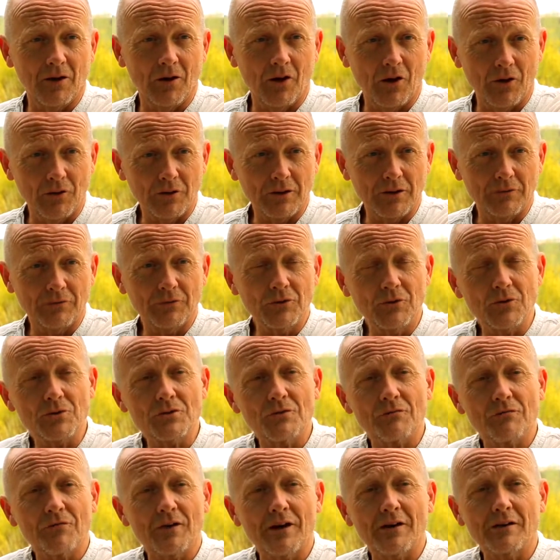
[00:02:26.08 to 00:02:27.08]
only if you use
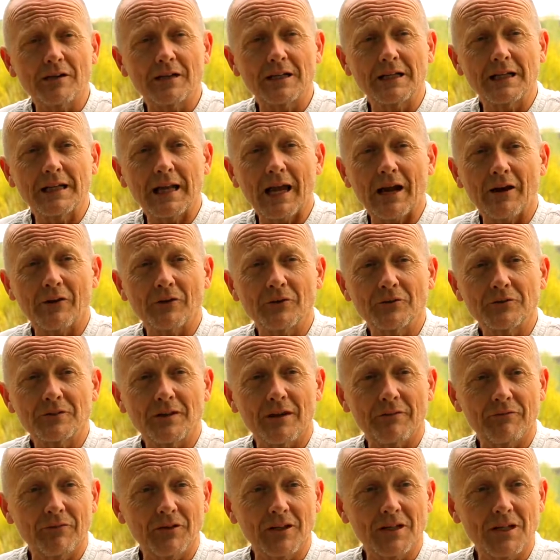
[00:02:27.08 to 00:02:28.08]
a very narrow
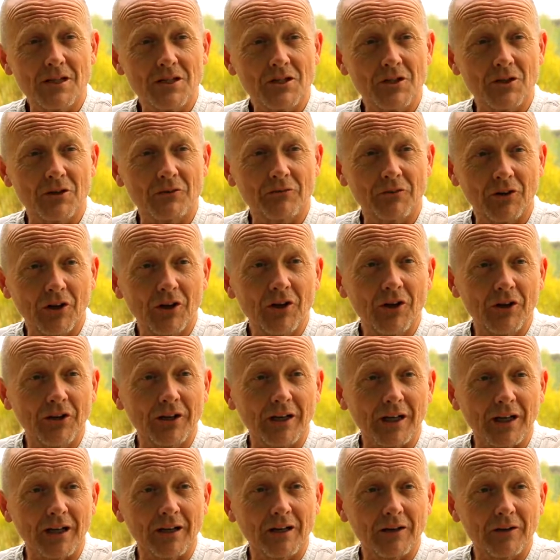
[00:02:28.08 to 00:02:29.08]
definition of
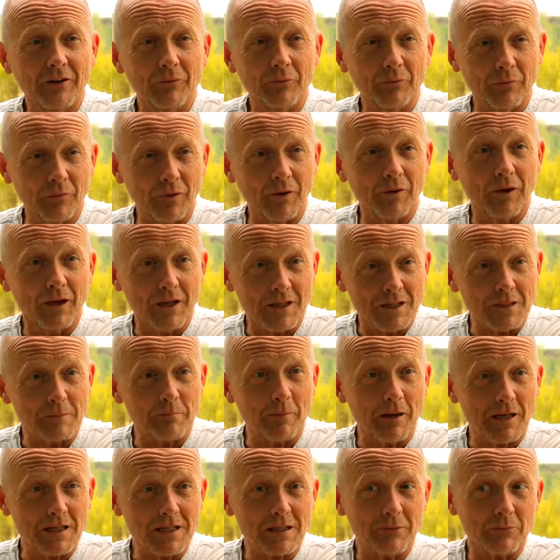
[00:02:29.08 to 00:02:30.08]
learning,
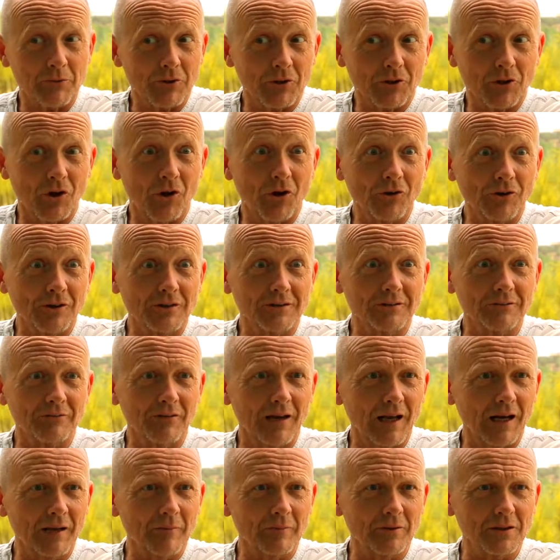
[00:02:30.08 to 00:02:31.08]
especially with a cognitive
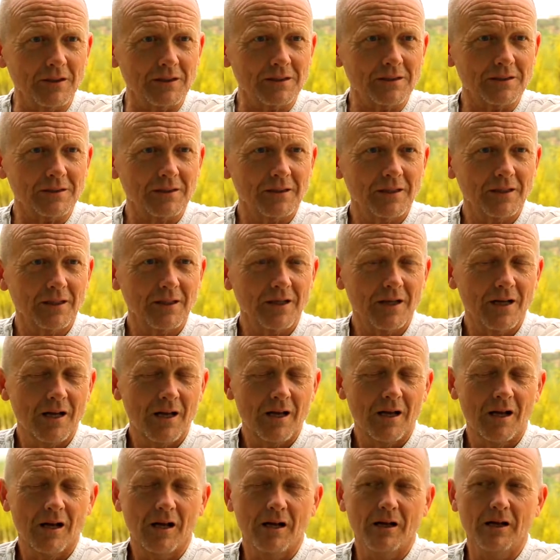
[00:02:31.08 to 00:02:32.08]
element.
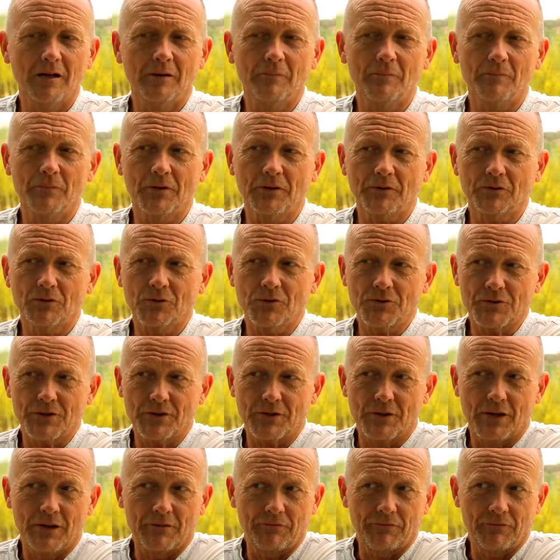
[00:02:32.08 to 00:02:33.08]
And of course,
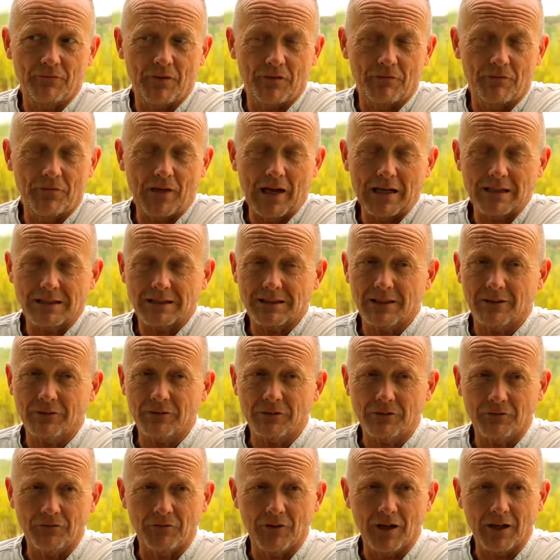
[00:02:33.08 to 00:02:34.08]
if that's how you
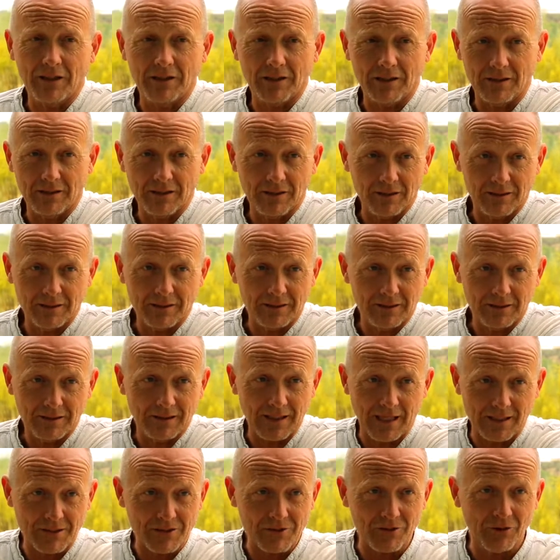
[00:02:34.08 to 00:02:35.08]
define it,
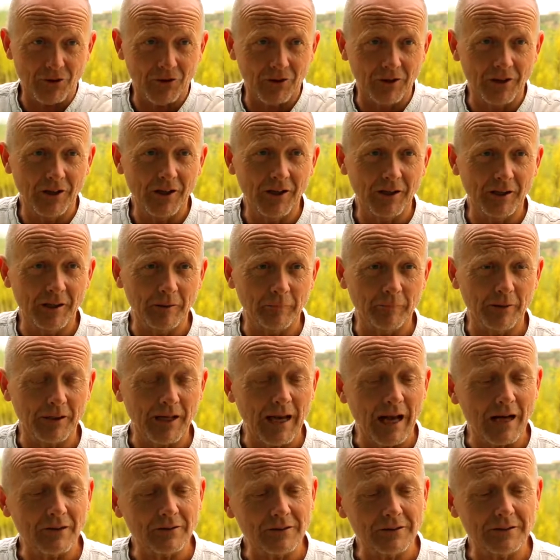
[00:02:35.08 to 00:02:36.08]
that's not learning. But
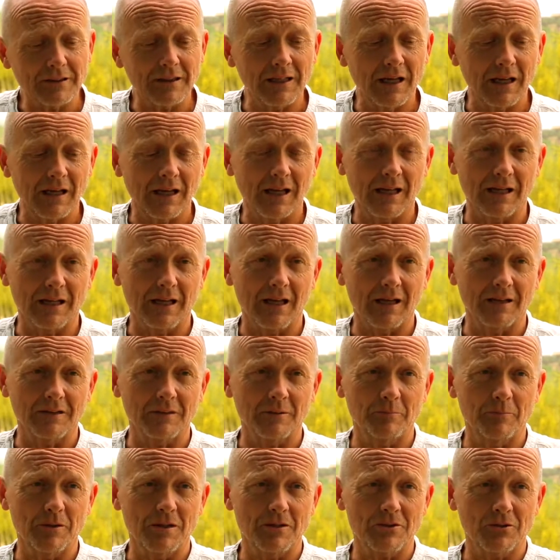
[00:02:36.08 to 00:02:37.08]
how did DNA get
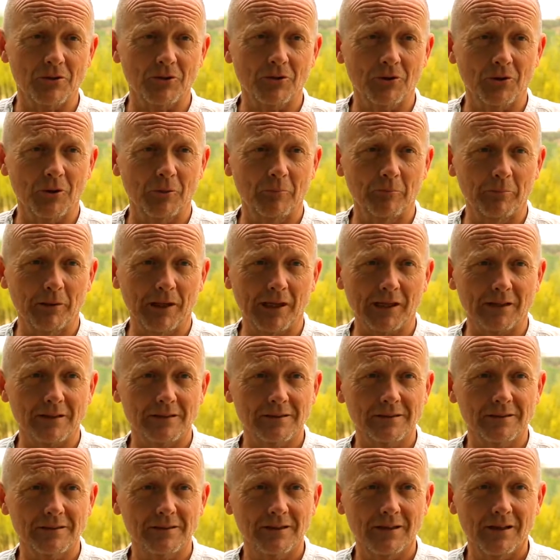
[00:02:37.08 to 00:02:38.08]
to be so
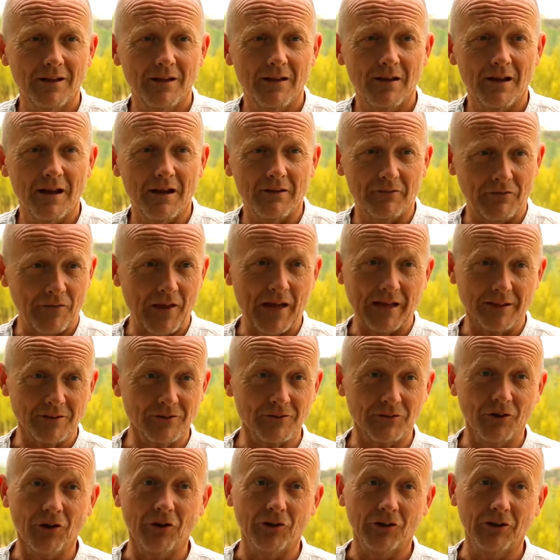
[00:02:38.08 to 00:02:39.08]
complex if
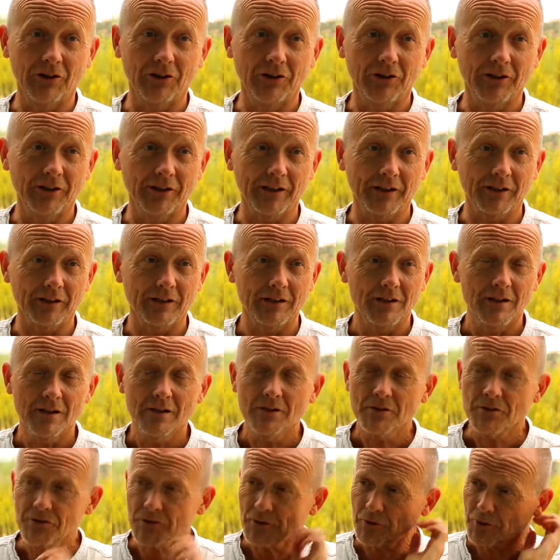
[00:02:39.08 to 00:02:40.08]
that's not learning?
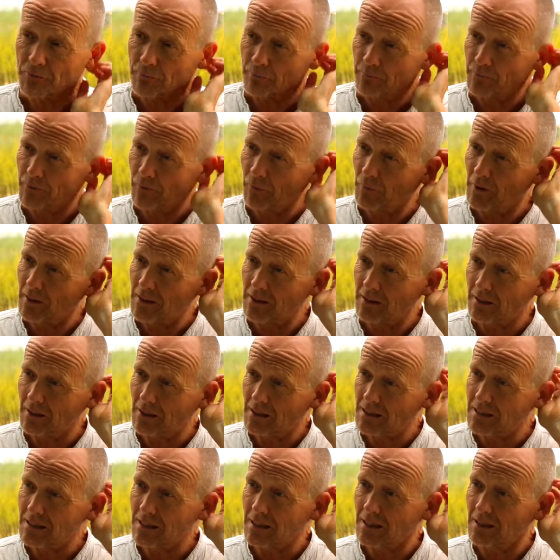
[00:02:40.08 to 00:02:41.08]
So the way that
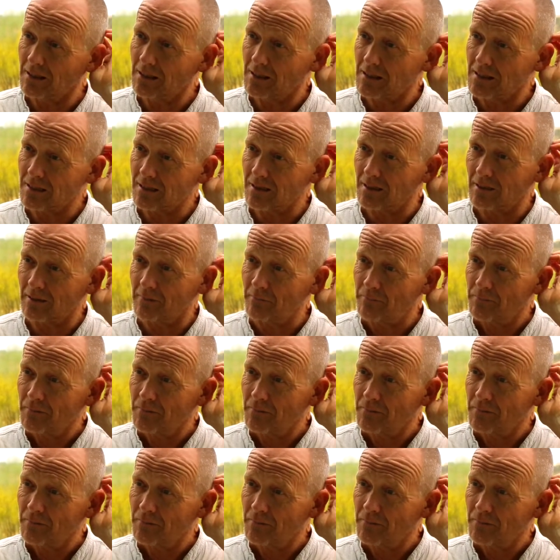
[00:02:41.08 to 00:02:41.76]
I see it is that